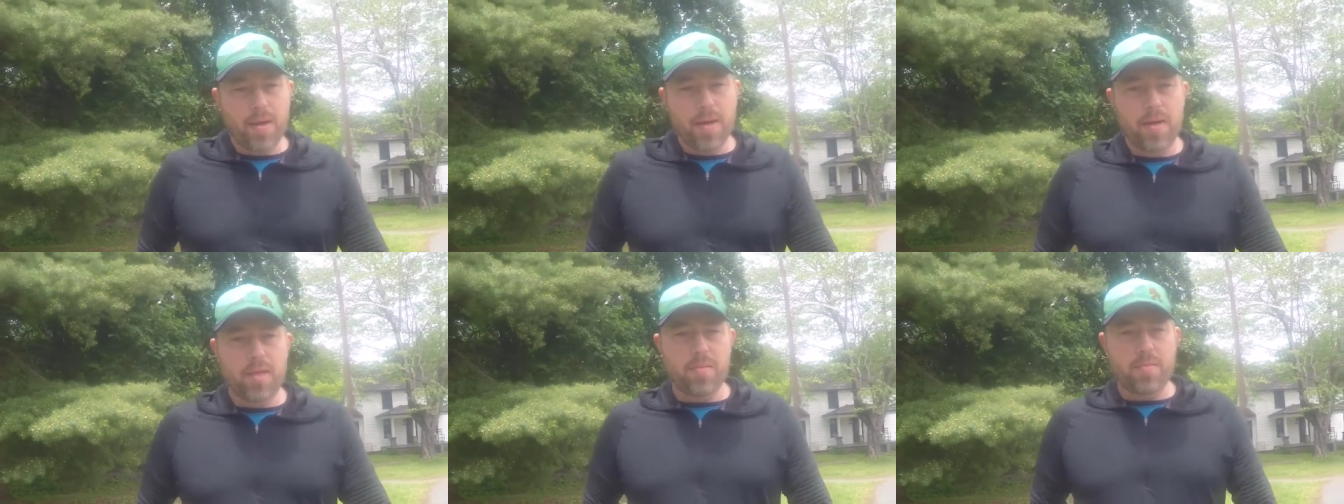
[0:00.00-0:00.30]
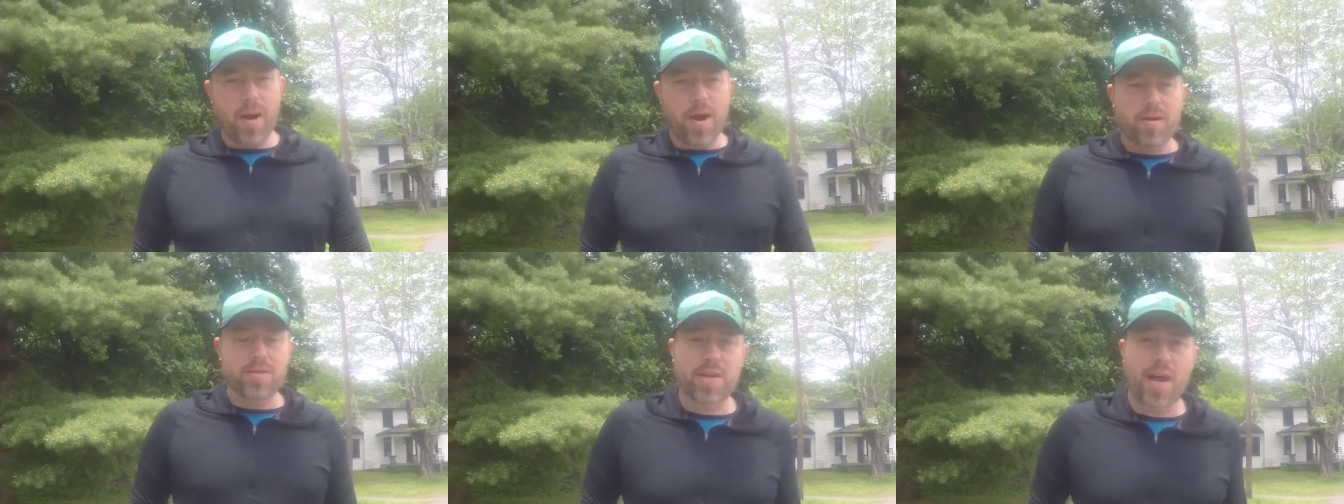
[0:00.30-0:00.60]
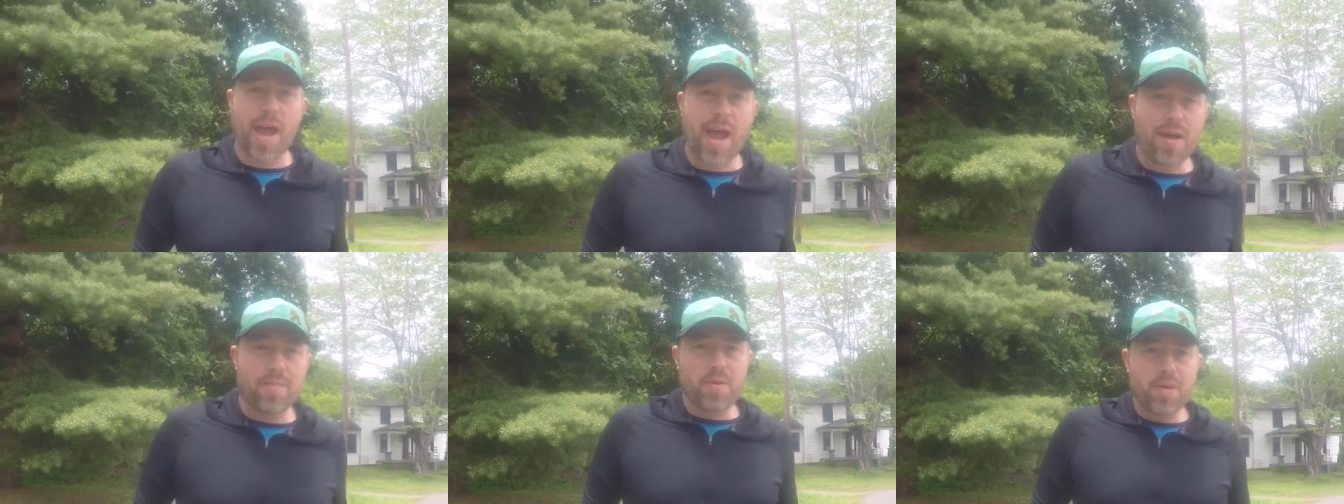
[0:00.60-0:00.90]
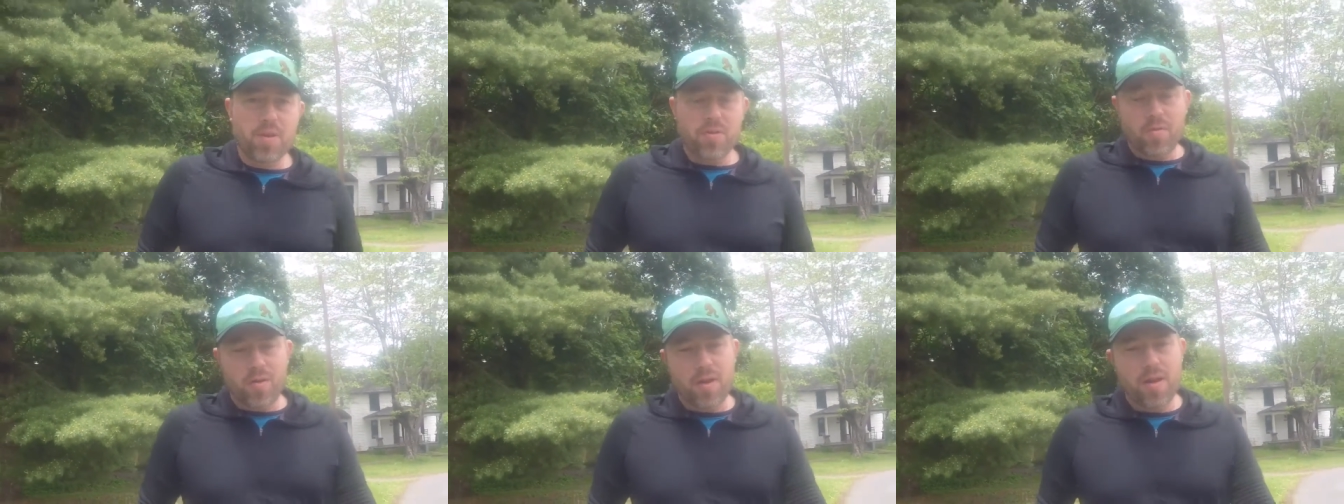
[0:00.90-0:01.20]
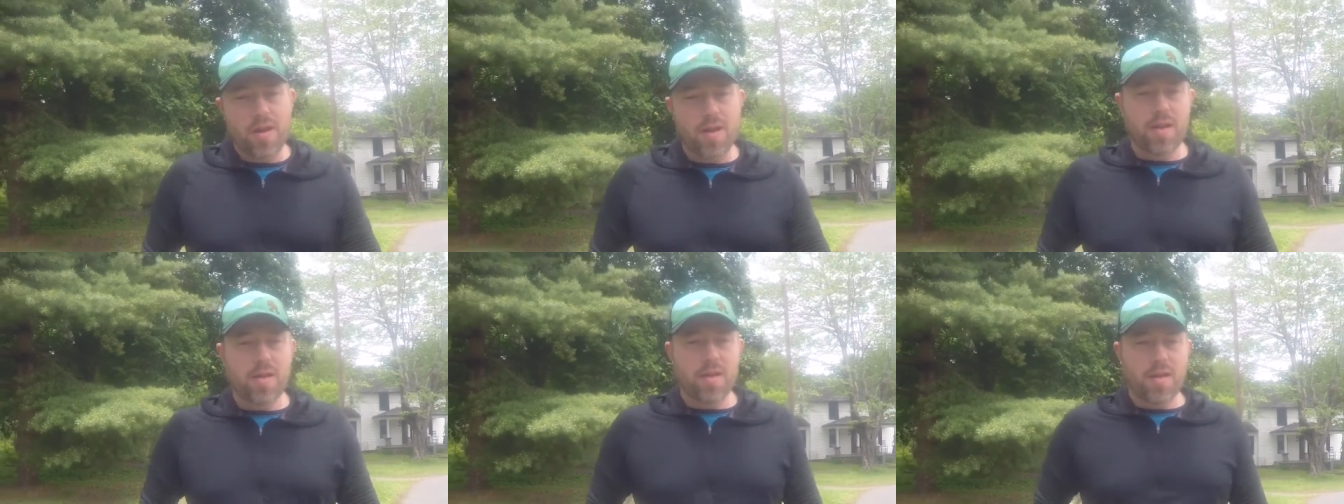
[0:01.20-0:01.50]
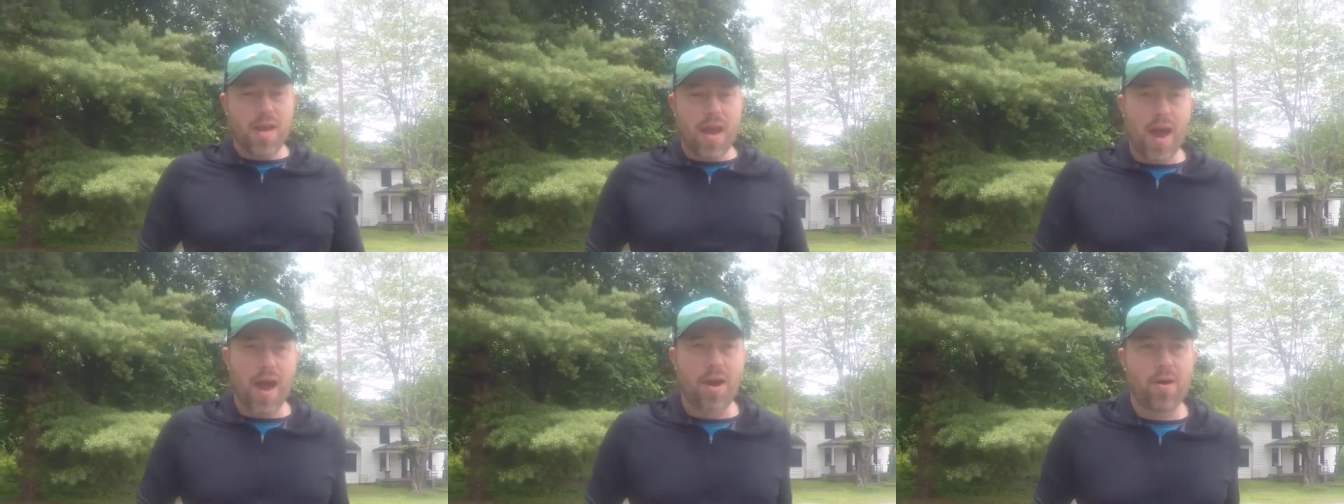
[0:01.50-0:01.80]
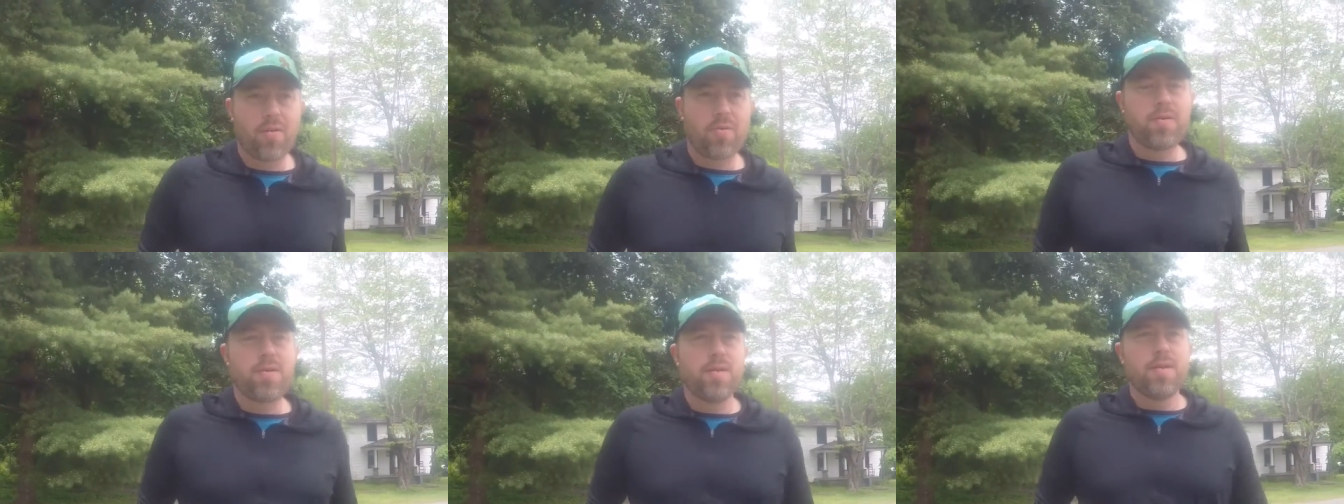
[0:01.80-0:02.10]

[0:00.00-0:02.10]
the miles I have been doing now,